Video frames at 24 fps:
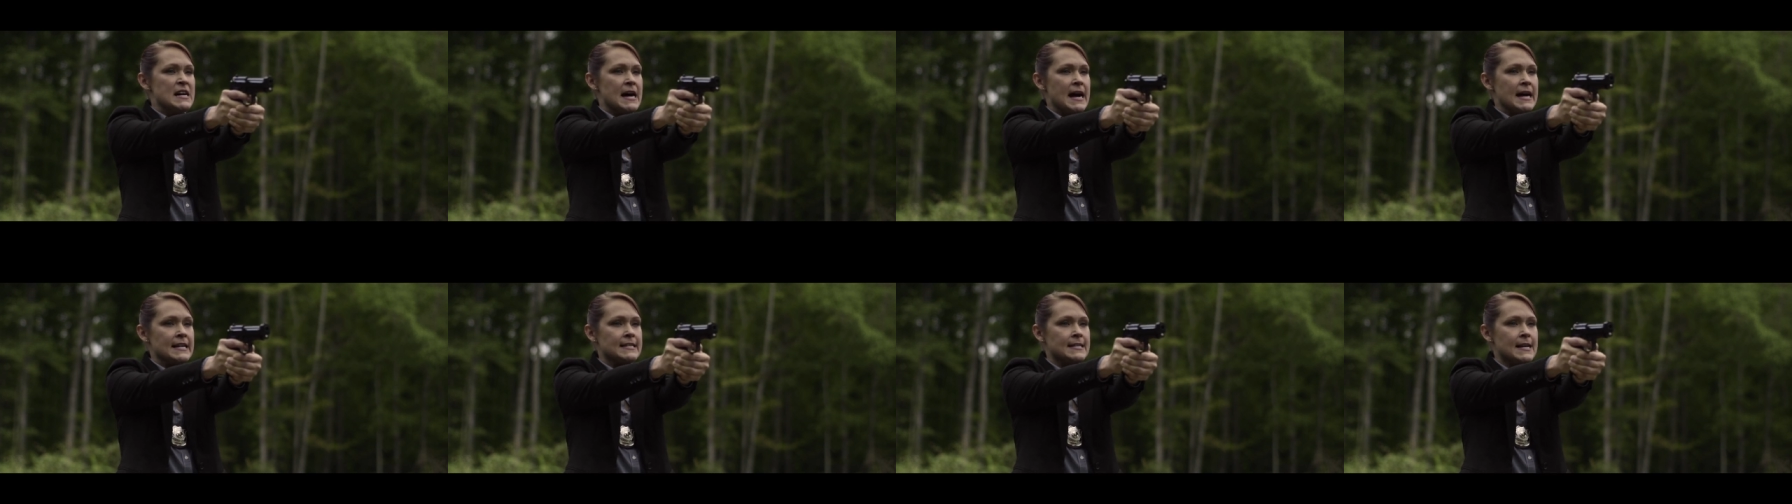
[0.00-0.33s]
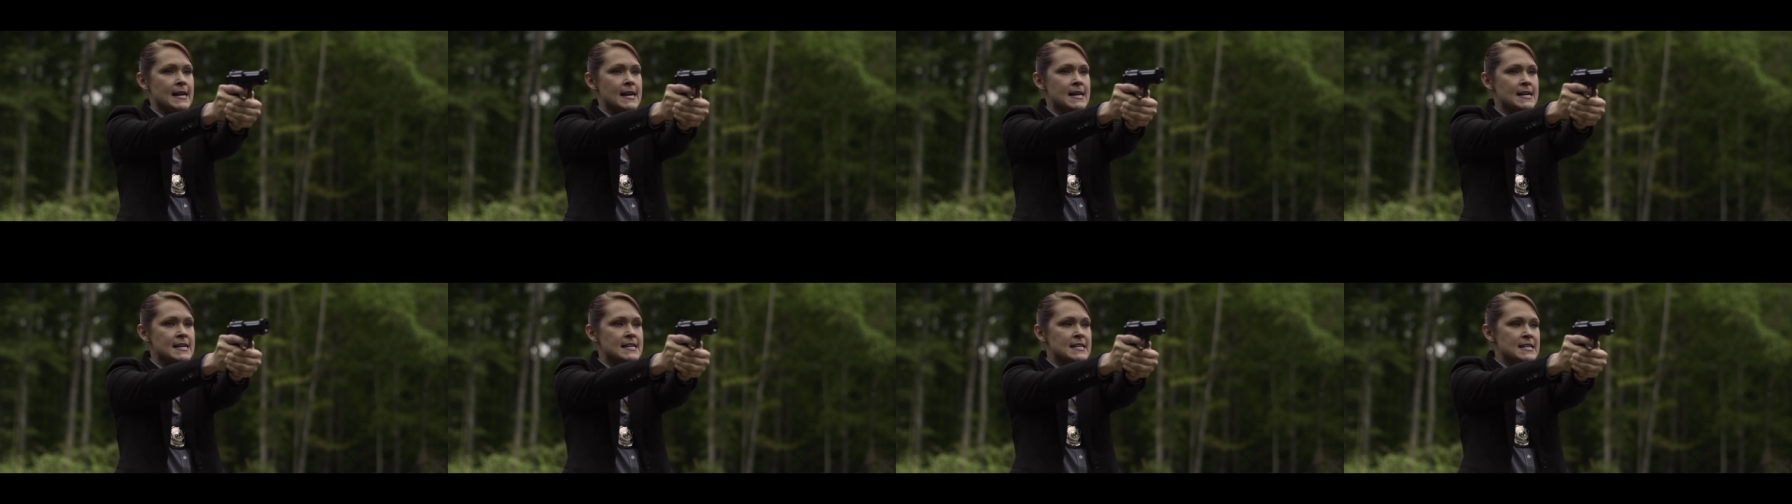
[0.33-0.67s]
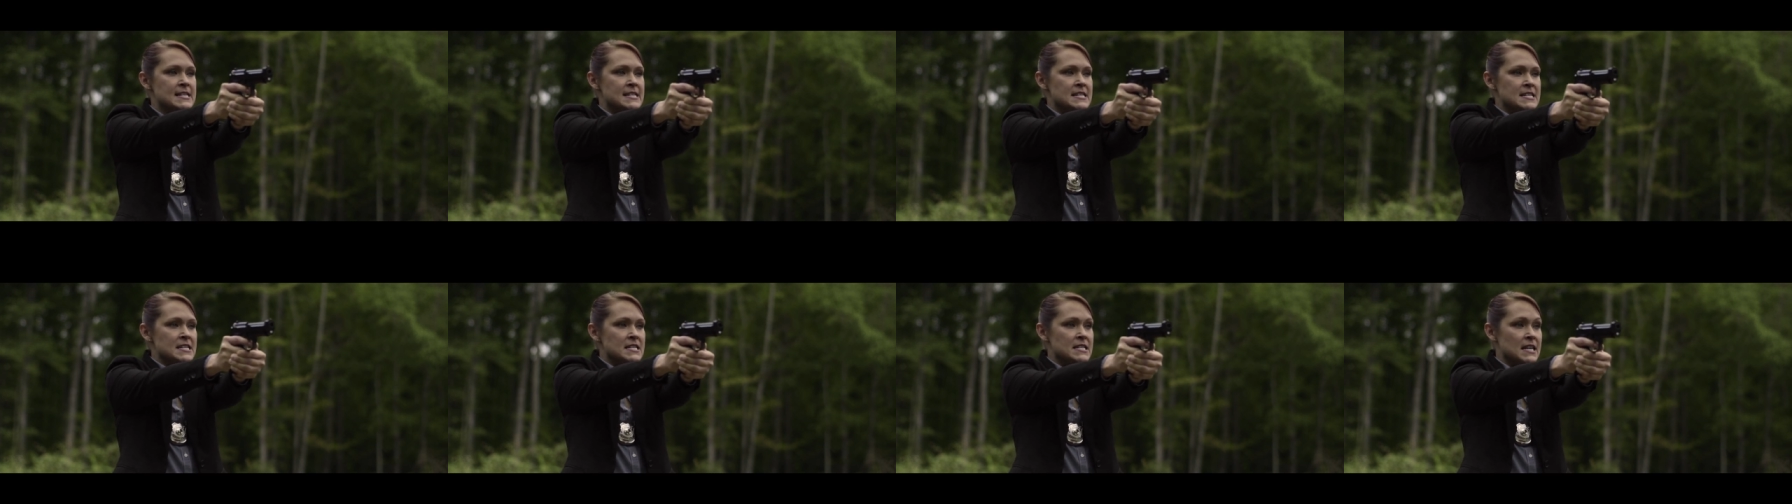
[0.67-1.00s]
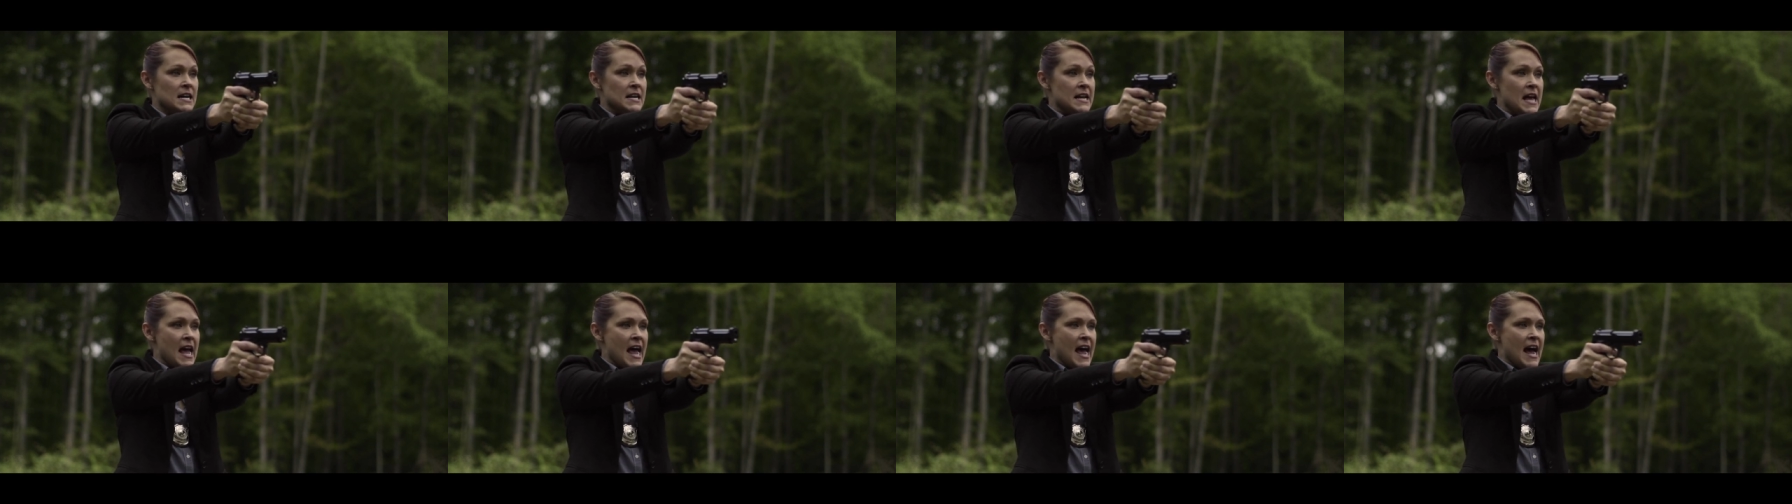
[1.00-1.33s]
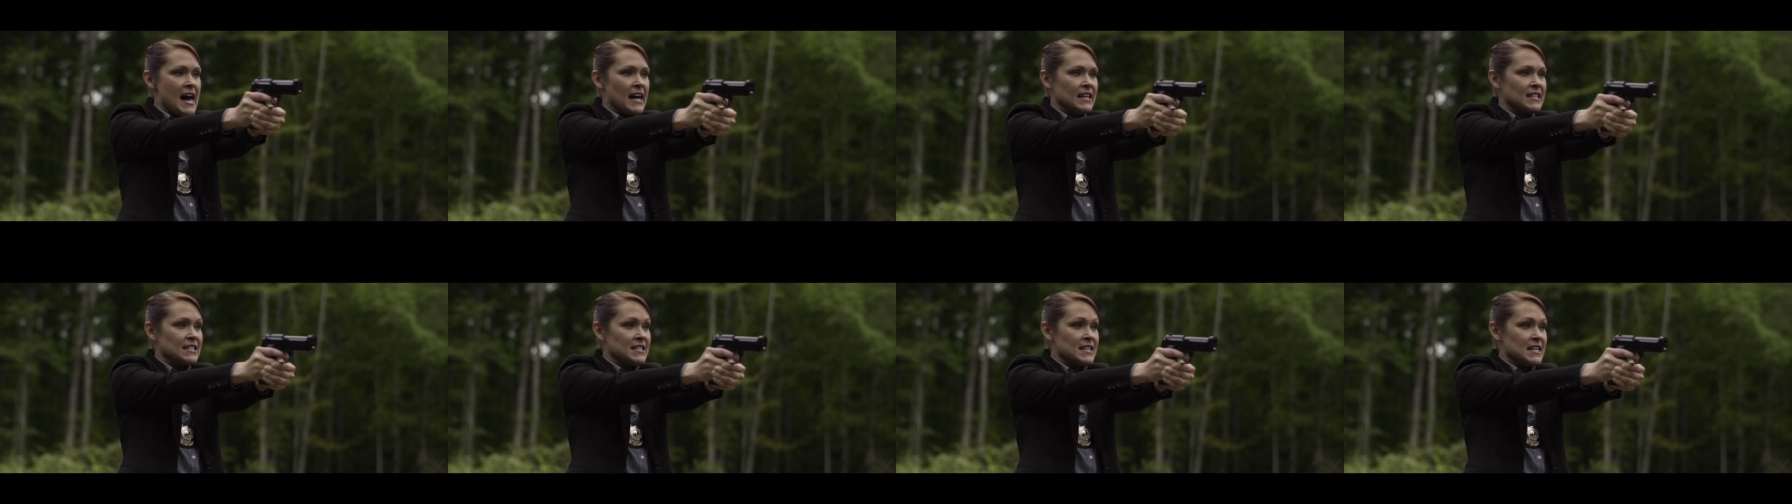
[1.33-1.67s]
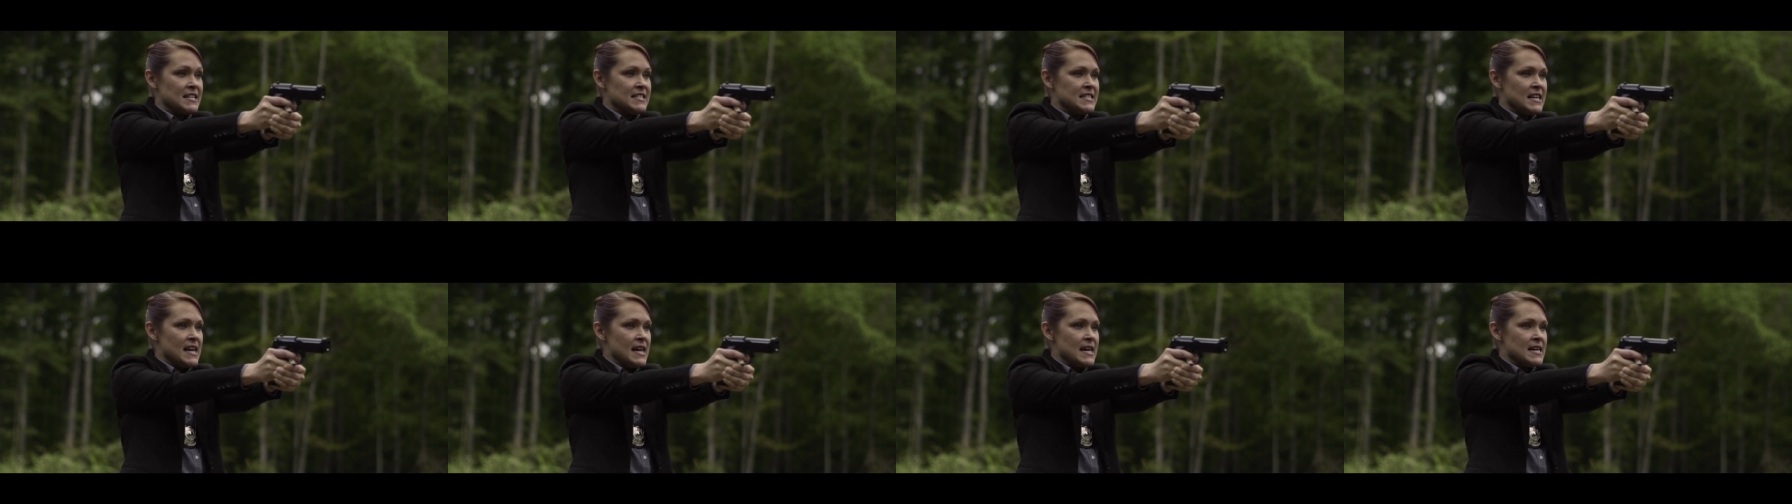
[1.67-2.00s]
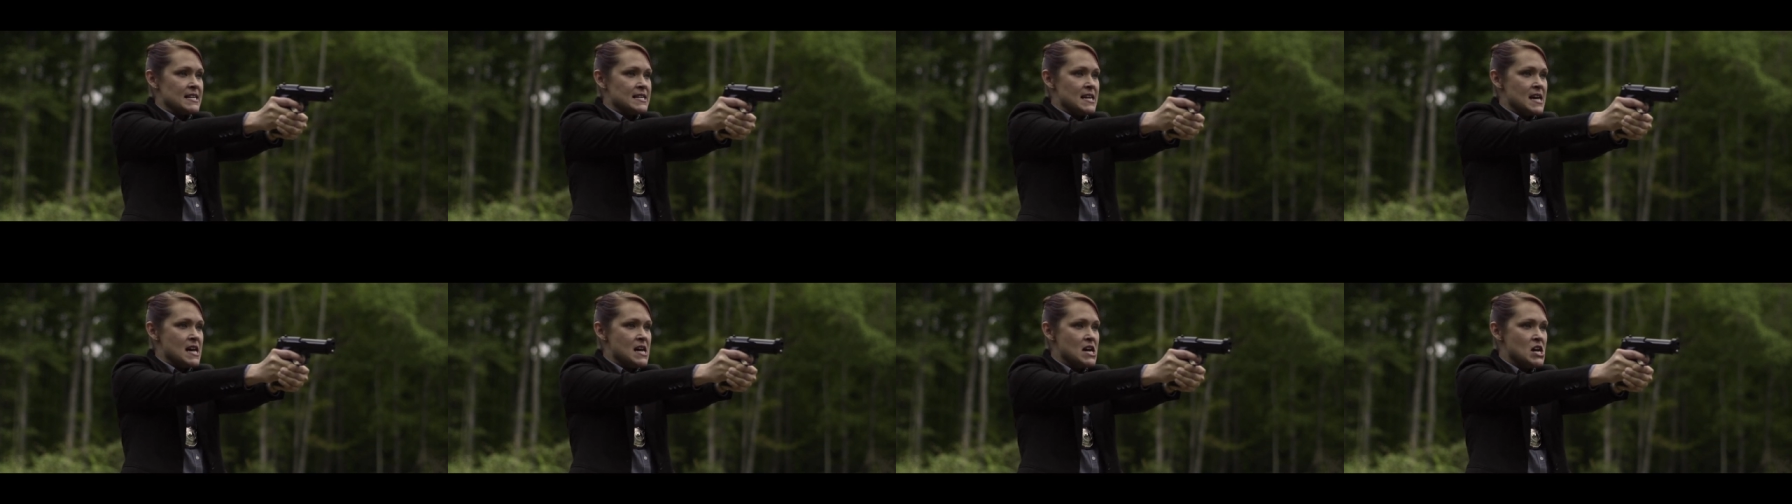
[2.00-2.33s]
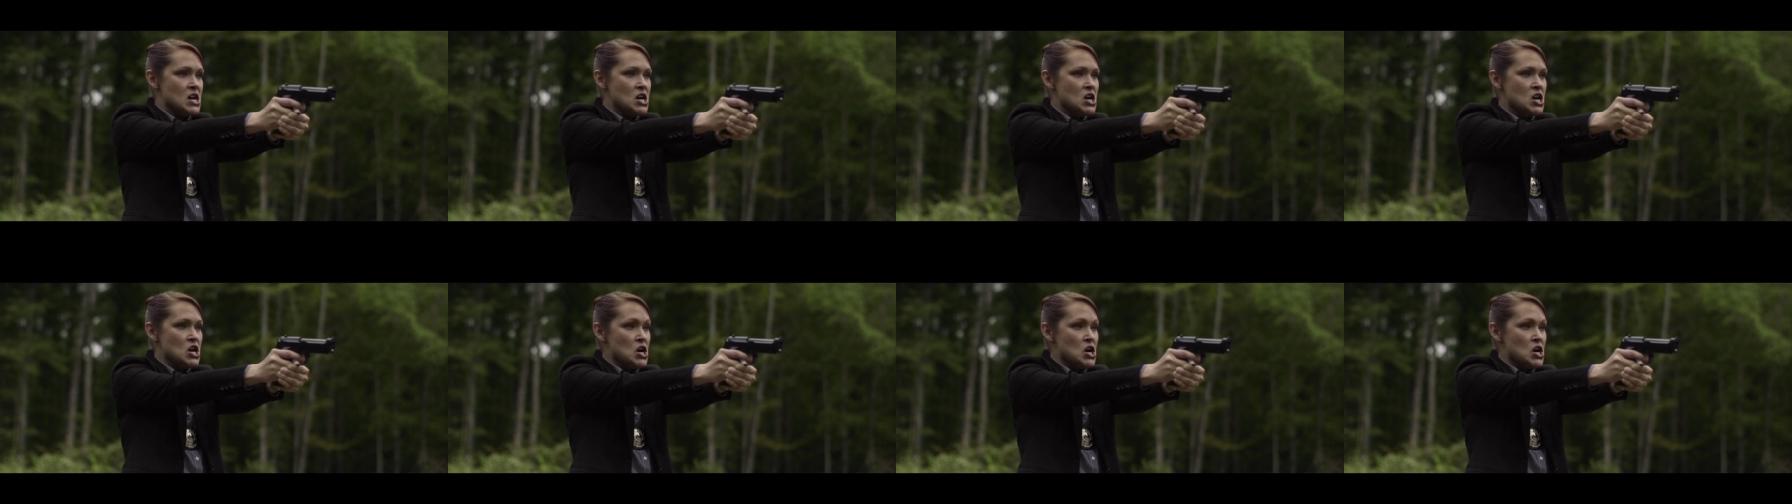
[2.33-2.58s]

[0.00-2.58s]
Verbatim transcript: not gonna ask again.